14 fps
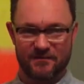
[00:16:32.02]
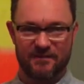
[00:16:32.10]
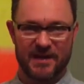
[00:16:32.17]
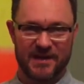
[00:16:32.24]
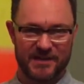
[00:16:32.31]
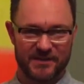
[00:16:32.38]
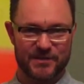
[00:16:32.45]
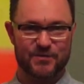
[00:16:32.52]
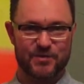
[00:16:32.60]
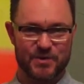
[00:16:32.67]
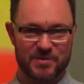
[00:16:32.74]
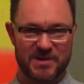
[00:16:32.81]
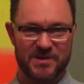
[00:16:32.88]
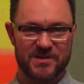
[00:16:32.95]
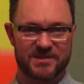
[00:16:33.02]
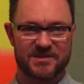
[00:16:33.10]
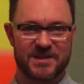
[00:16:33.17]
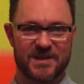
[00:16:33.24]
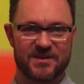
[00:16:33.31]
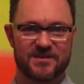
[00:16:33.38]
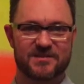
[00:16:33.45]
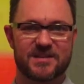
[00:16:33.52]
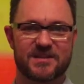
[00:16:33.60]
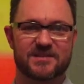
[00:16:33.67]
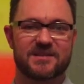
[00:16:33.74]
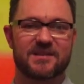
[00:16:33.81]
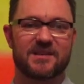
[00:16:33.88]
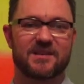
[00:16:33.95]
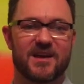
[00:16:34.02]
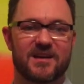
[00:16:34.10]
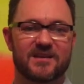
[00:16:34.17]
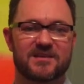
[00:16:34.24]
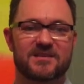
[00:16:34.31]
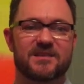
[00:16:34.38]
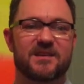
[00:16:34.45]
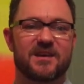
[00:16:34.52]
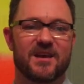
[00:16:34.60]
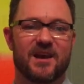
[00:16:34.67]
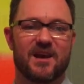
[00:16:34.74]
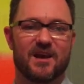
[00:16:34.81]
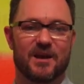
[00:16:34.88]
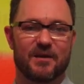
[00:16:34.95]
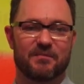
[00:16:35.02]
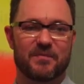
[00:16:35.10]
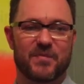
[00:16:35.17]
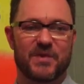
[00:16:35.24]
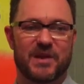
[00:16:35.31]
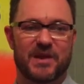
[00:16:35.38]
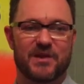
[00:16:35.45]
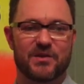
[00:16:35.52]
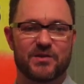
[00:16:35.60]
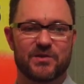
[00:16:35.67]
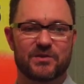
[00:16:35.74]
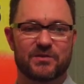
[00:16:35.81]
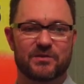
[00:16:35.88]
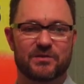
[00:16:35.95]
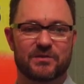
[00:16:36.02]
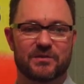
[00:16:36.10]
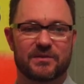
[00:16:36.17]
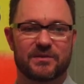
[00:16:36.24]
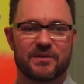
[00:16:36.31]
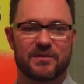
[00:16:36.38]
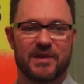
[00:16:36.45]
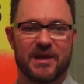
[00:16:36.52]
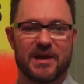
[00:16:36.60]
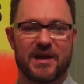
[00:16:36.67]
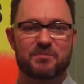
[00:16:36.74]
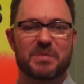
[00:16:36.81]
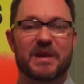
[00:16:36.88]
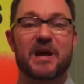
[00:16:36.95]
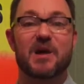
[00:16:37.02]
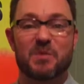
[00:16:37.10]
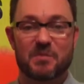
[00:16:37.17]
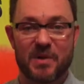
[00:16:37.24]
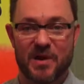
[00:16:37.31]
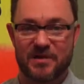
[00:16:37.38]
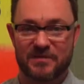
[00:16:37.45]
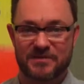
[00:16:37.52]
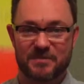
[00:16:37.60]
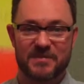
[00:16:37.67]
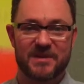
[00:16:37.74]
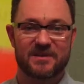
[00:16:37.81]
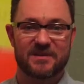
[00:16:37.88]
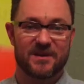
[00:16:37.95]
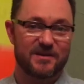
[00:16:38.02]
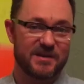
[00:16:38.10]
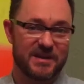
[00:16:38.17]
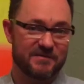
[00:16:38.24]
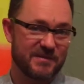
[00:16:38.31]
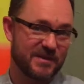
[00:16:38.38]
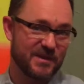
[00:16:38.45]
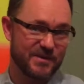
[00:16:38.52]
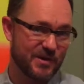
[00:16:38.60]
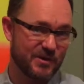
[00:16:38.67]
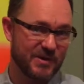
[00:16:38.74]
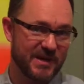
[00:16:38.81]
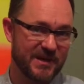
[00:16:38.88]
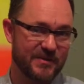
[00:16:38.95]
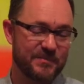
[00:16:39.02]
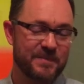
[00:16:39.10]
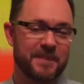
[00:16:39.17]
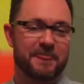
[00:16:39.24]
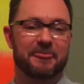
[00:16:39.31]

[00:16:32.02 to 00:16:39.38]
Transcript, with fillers: finding this room under the stairs at City Lights um, that I knew that I had become a part of something, un, even unknowing.